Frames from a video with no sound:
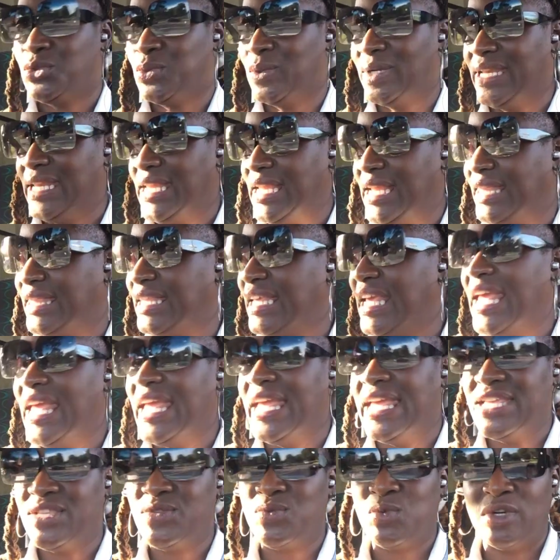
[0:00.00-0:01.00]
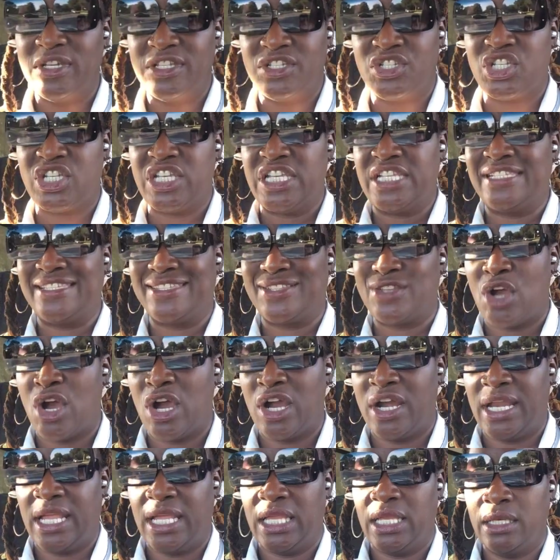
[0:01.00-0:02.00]
20th, is when she
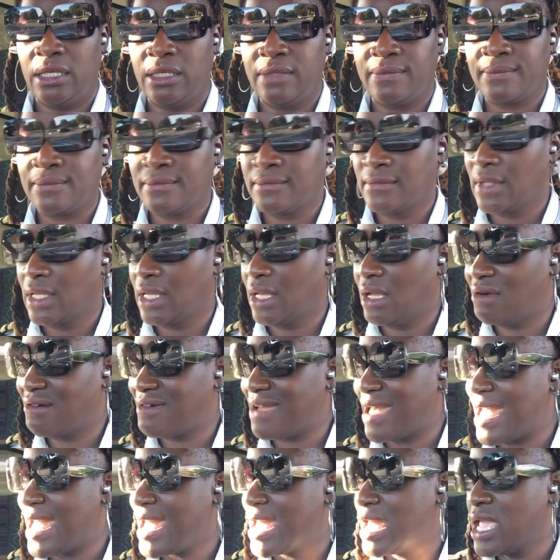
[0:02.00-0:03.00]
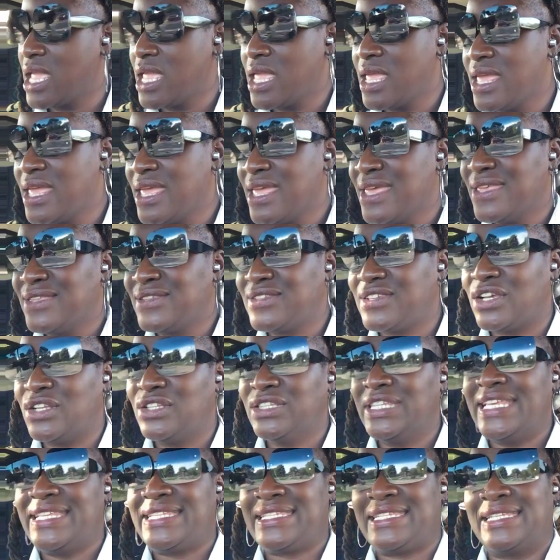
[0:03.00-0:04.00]
started. Okay? So
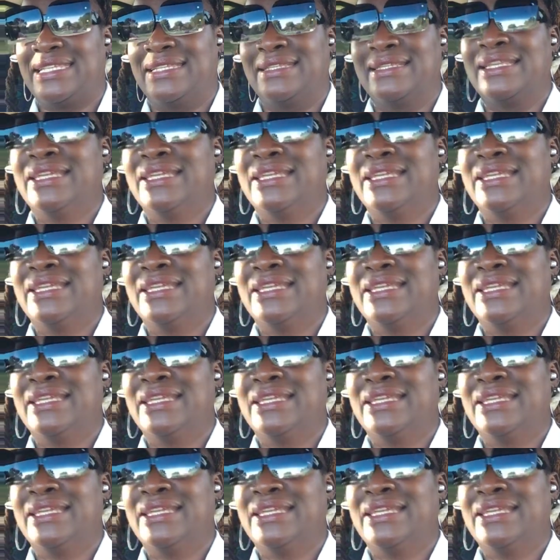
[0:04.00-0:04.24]
listen